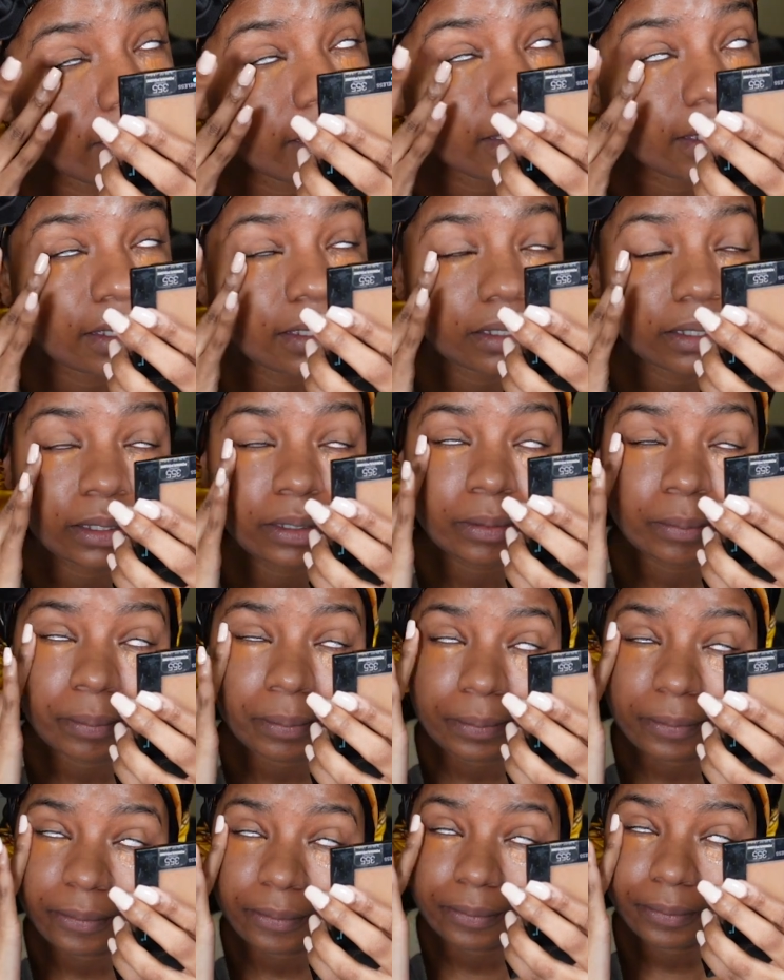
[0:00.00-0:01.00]
what
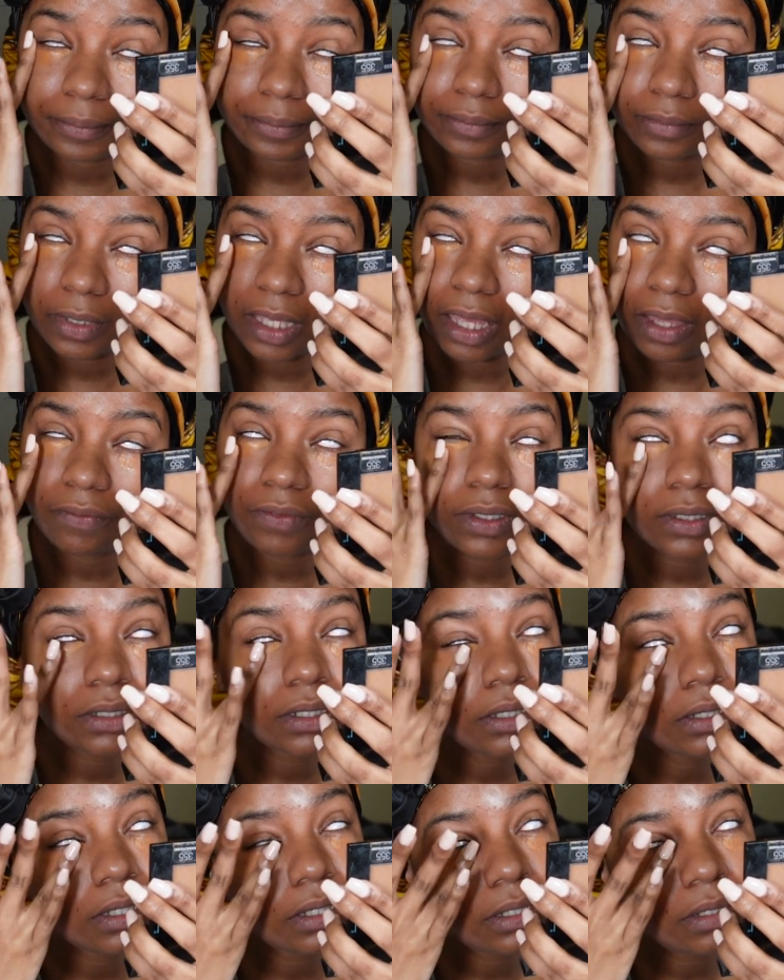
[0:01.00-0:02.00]

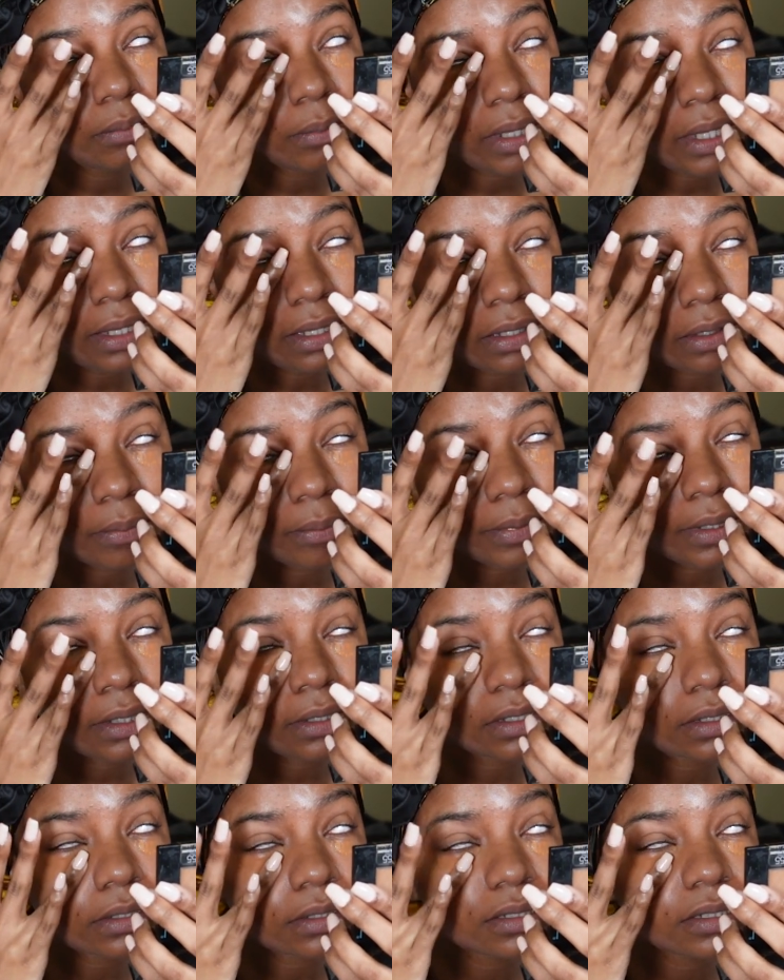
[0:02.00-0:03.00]
exactly it is, and I've
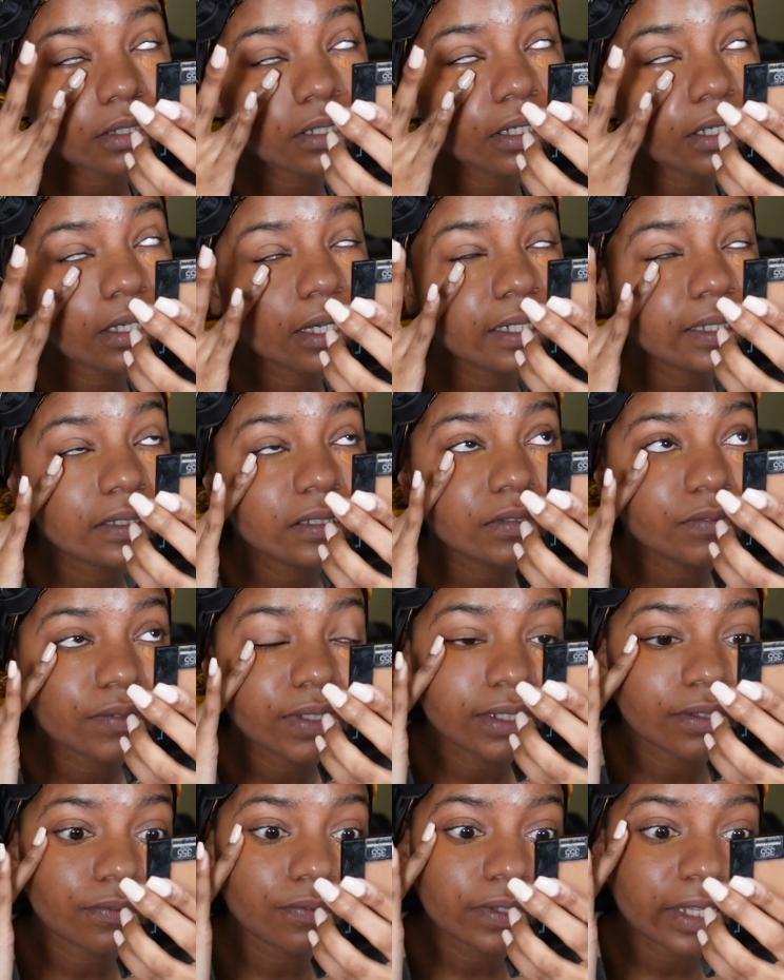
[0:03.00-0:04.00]
narrowed it down to a
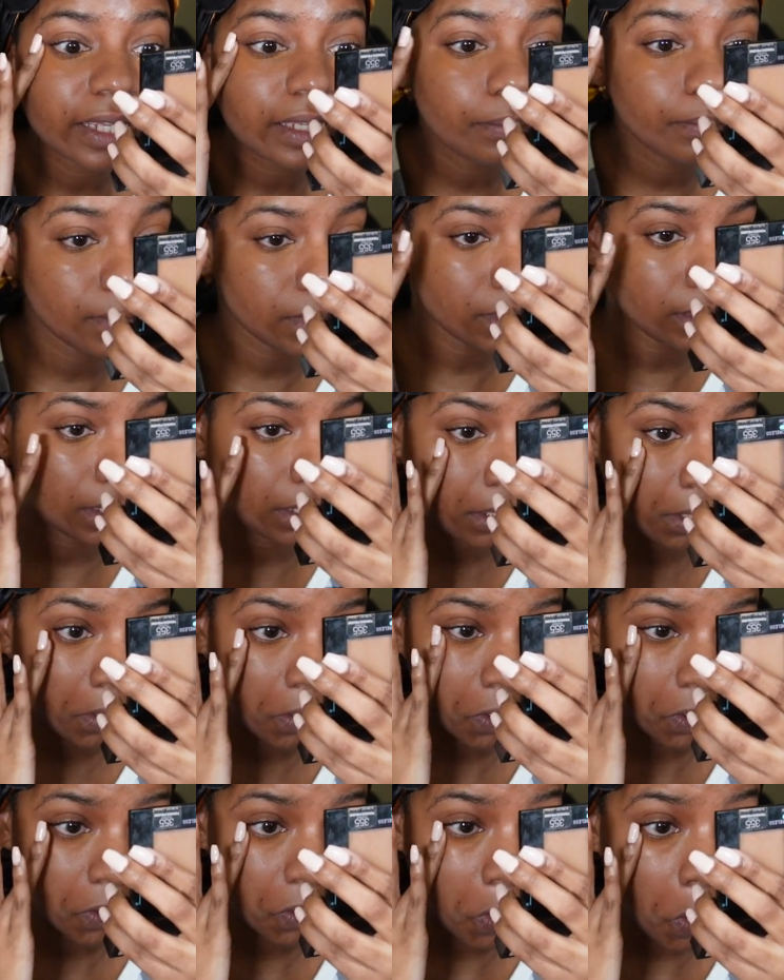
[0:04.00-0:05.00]
few products,
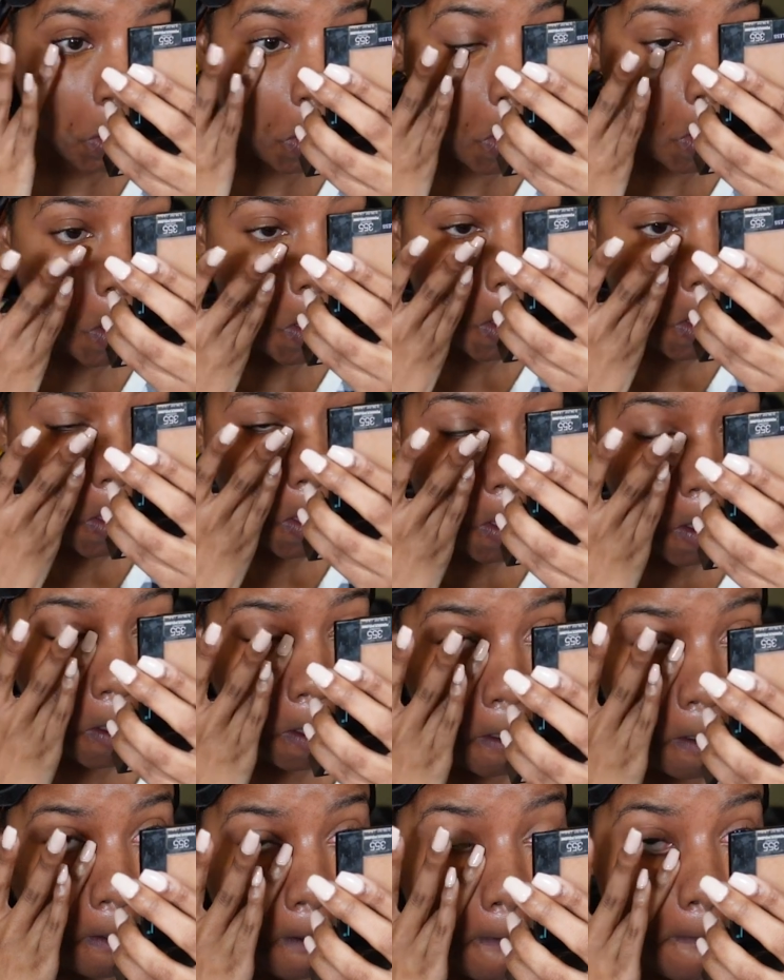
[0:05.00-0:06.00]
and
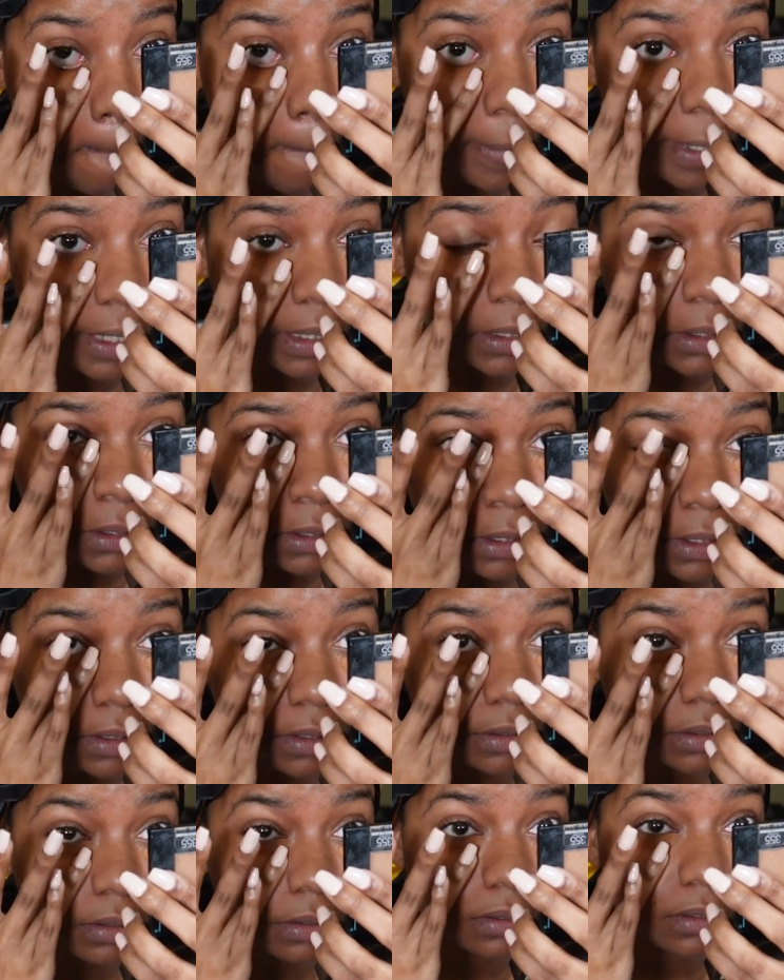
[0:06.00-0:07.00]
I've tried to like give
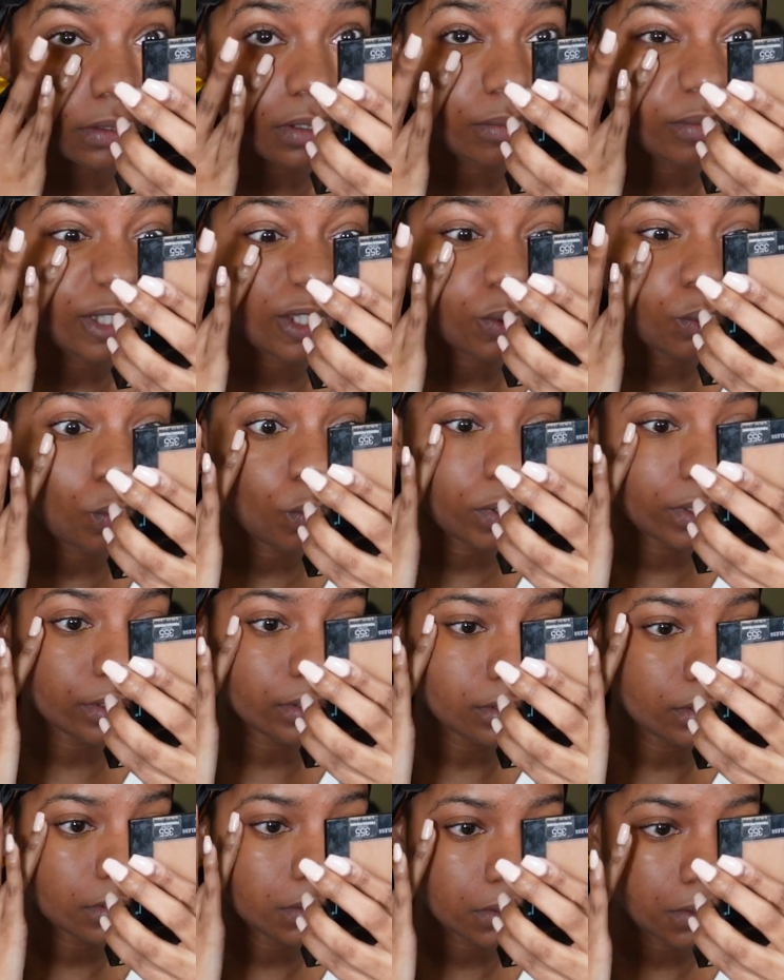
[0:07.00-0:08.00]
myself allergy
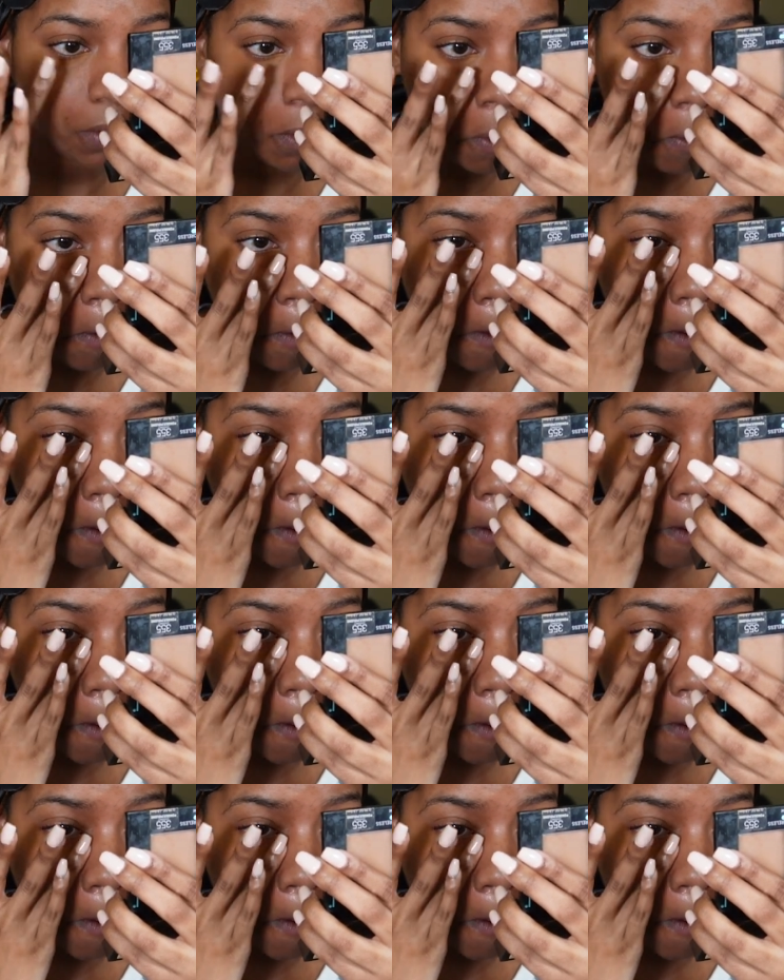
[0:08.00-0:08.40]
tests and whatnot,